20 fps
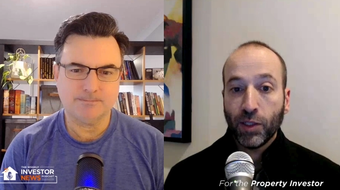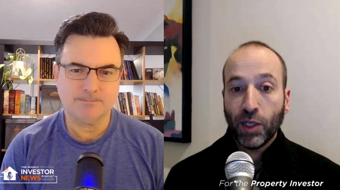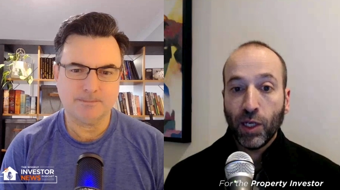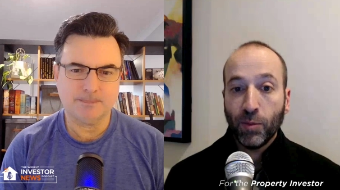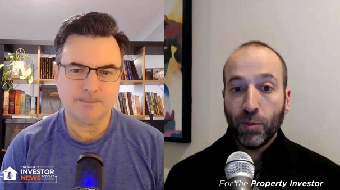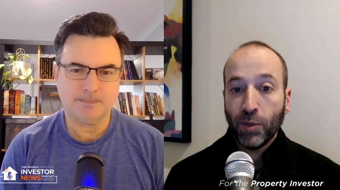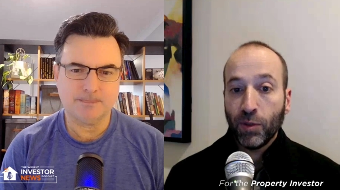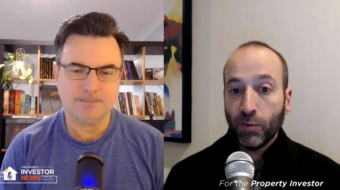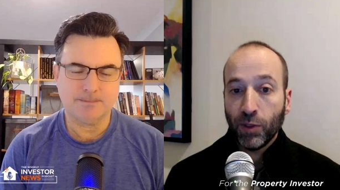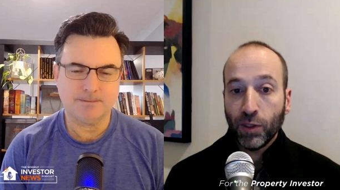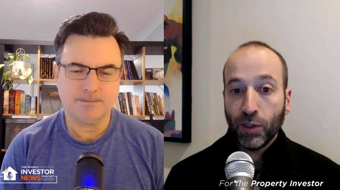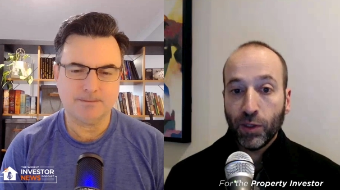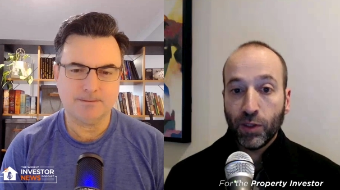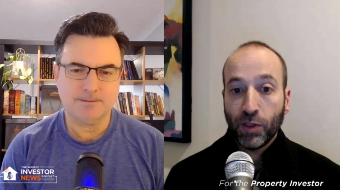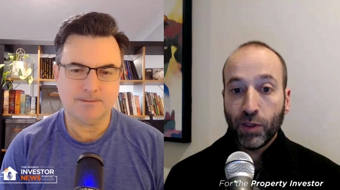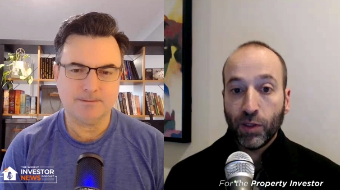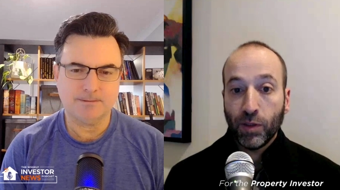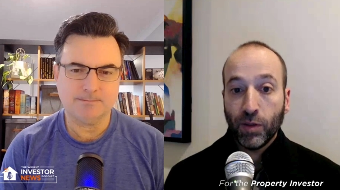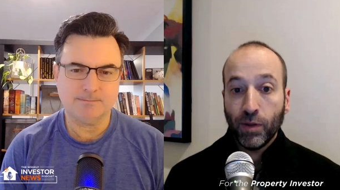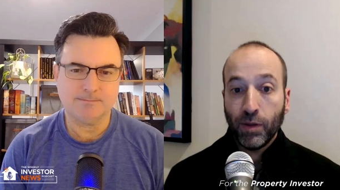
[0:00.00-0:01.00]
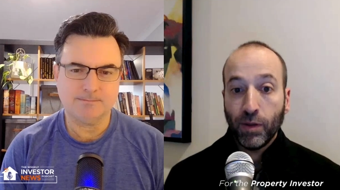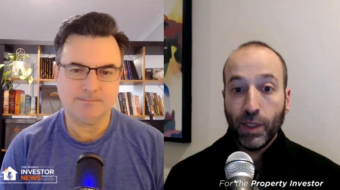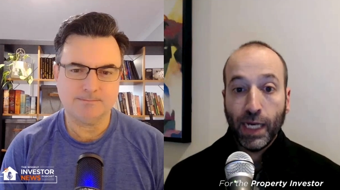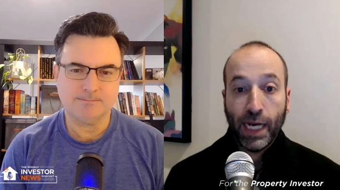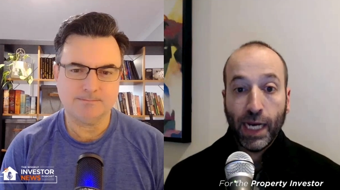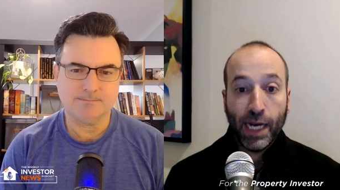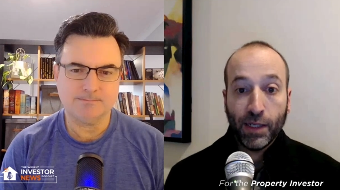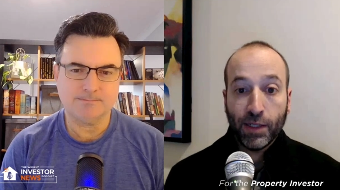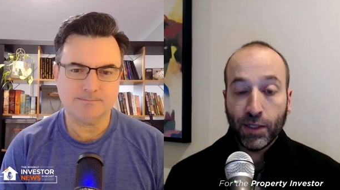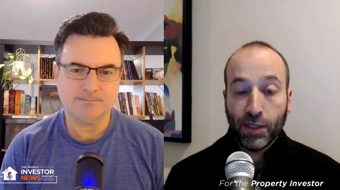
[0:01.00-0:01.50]
Speaker 1: Symond was
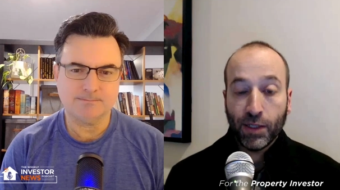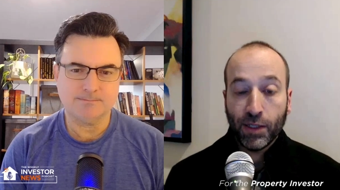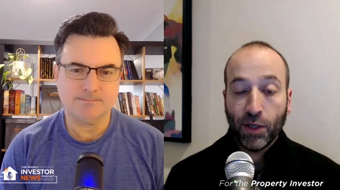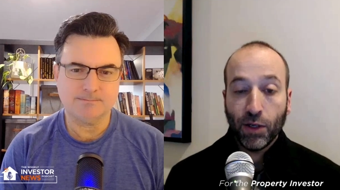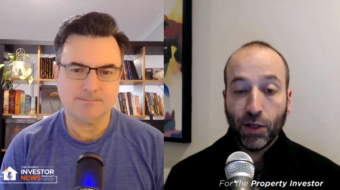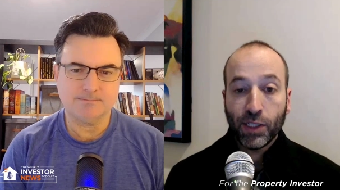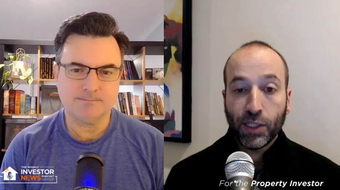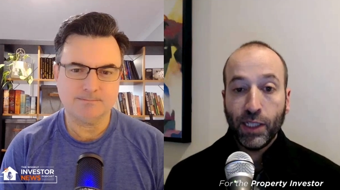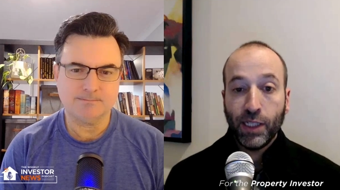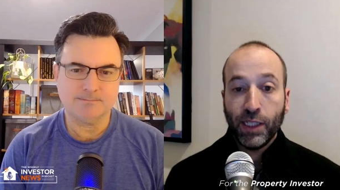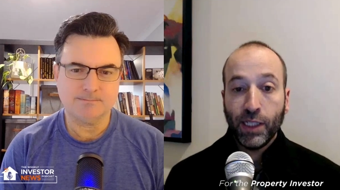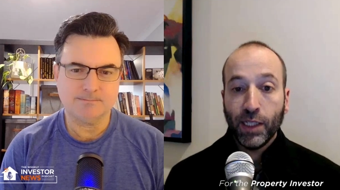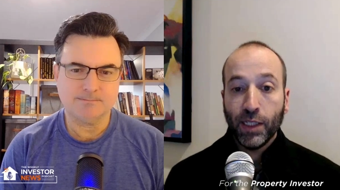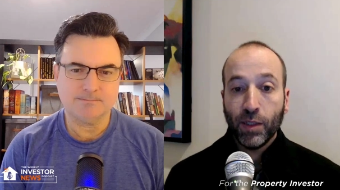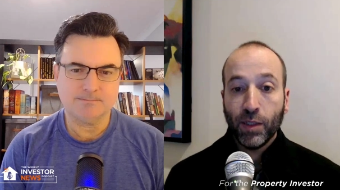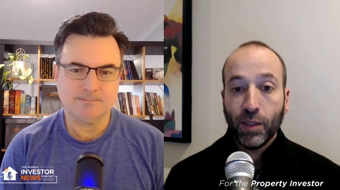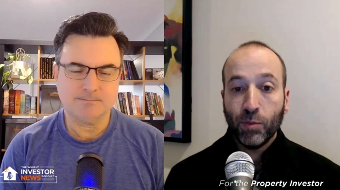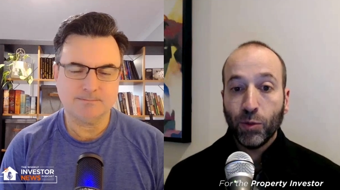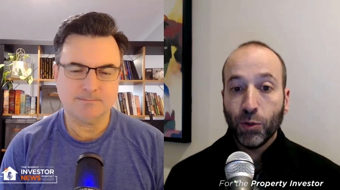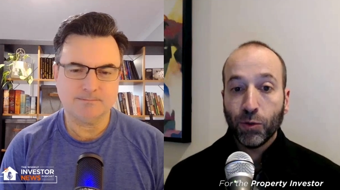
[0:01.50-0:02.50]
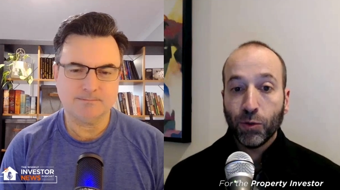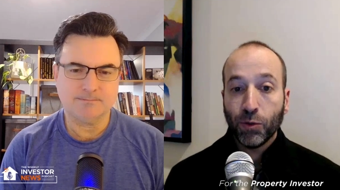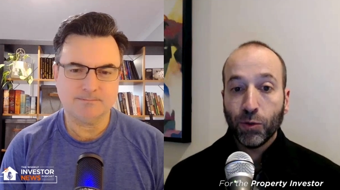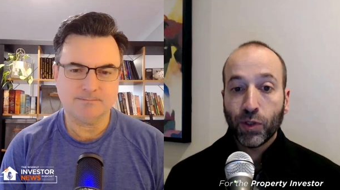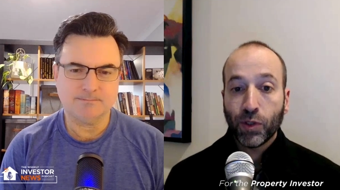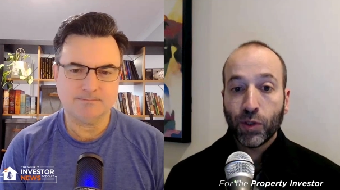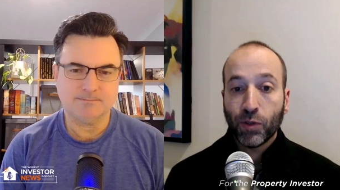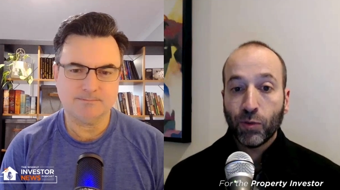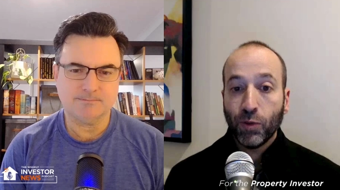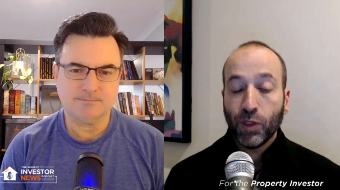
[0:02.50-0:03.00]
at Aussie and
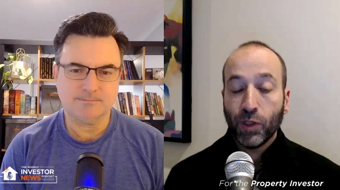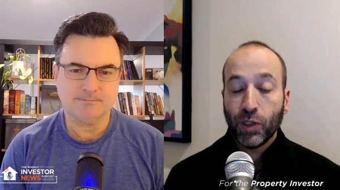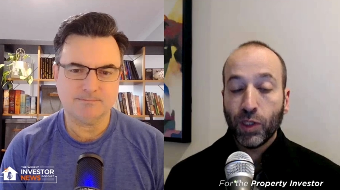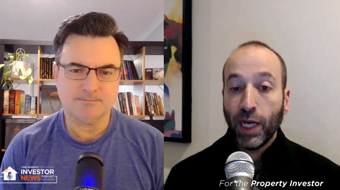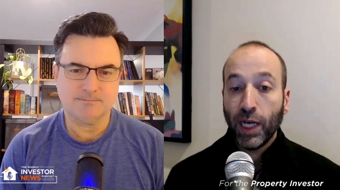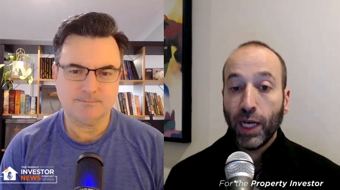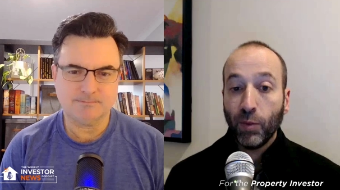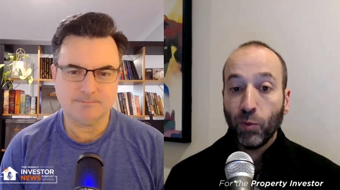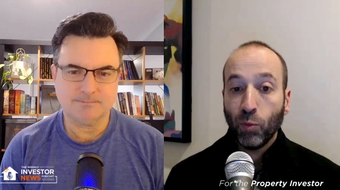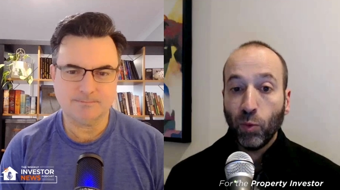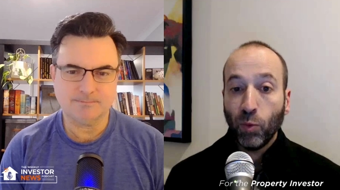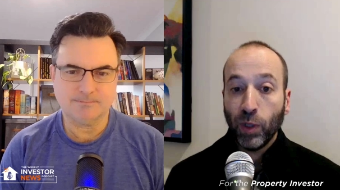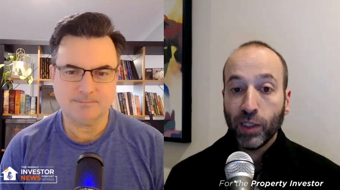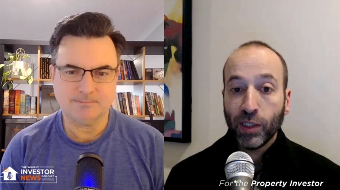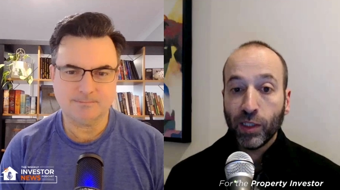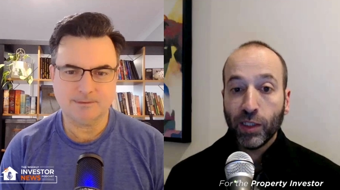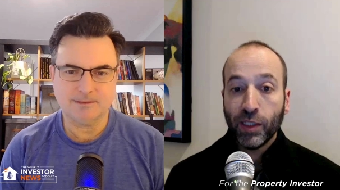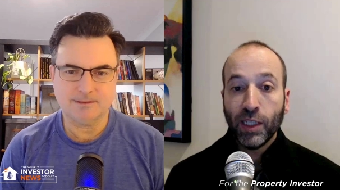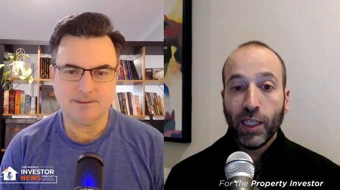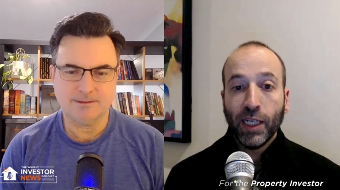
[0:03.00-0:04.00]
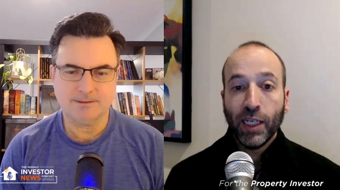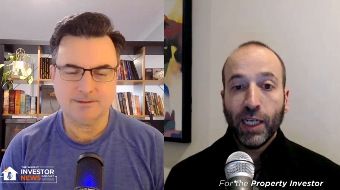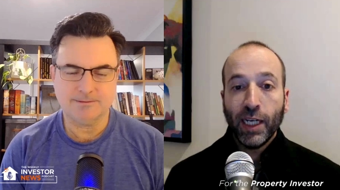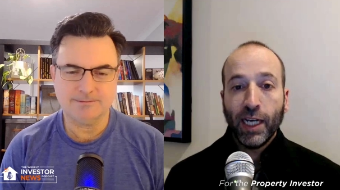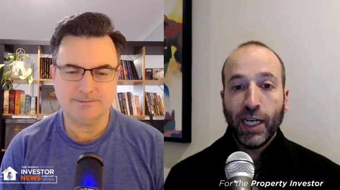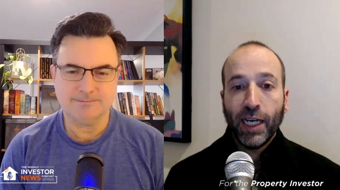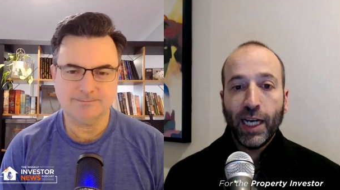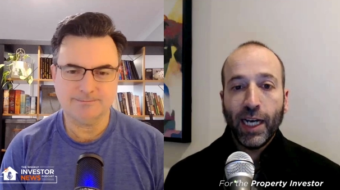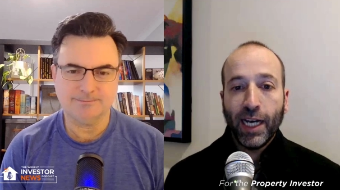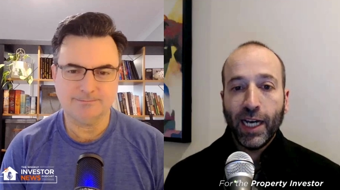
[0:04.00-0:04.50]
Bouris was at Wizard,
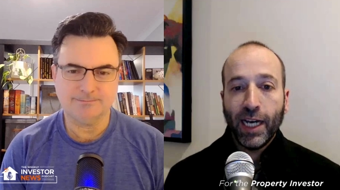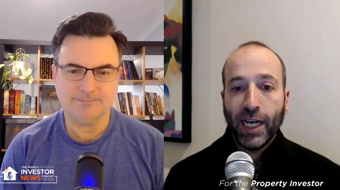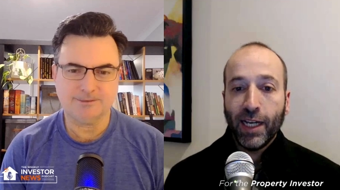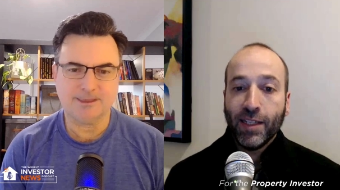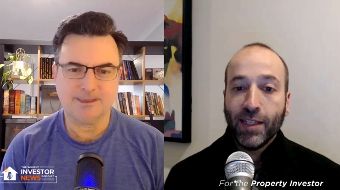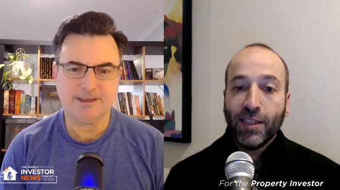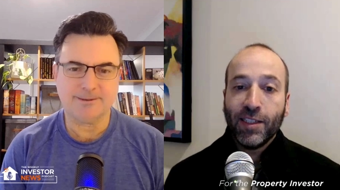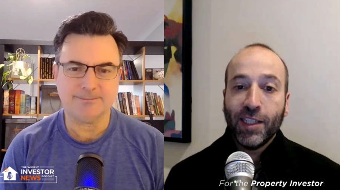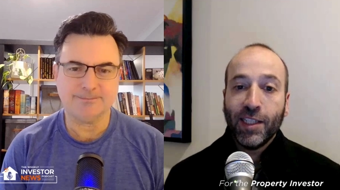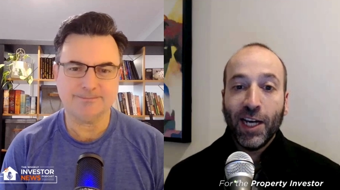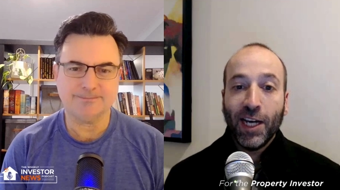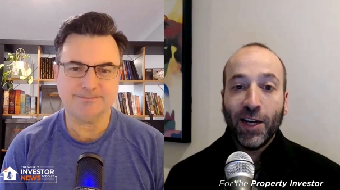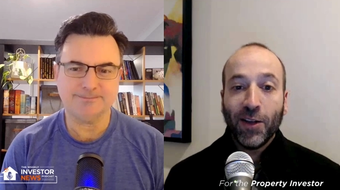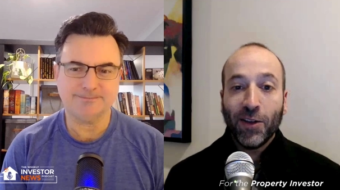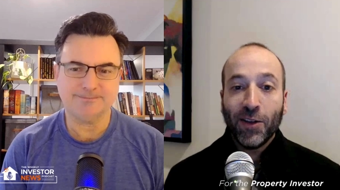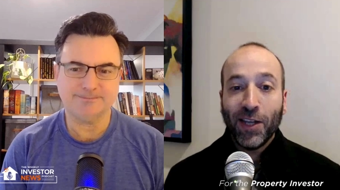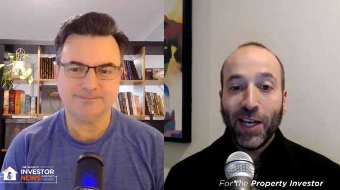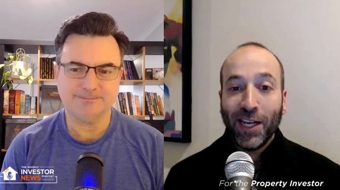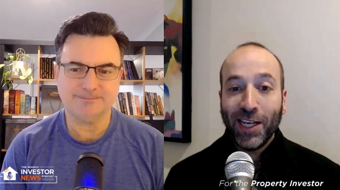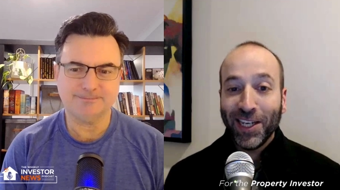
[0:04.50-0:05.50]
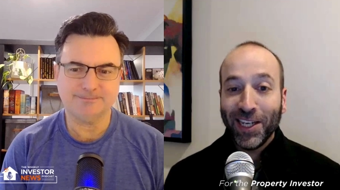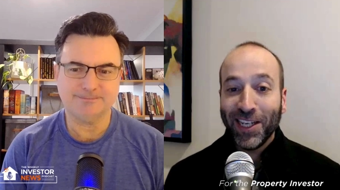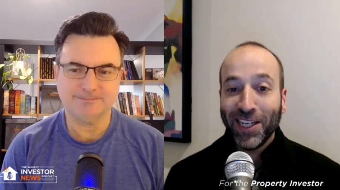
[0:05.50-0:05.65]
and yeah. how they